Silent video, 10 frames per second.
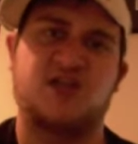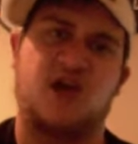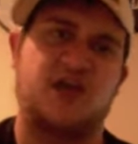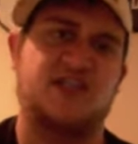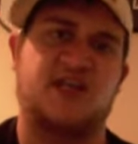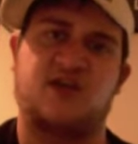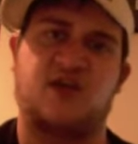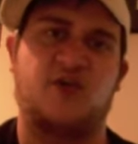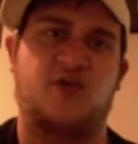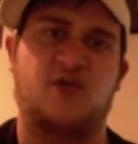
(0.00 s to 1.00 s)
I set it
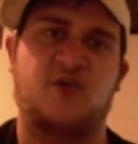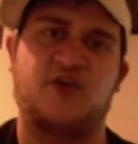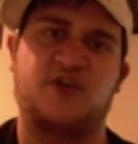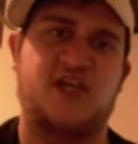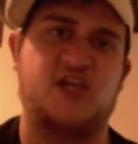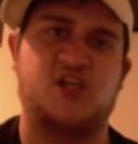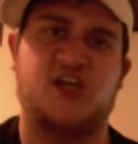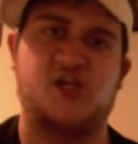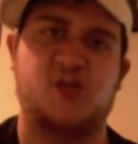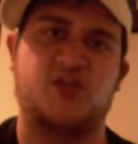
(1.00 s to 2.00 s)
on normal and you can't
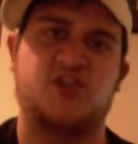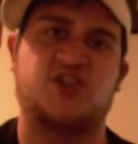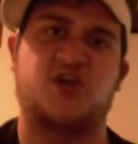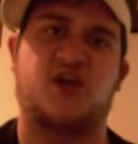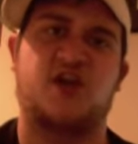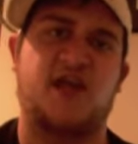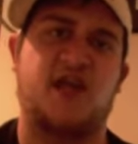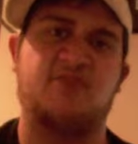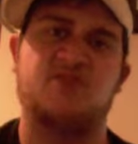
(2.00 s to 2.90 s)
change it once you start a game.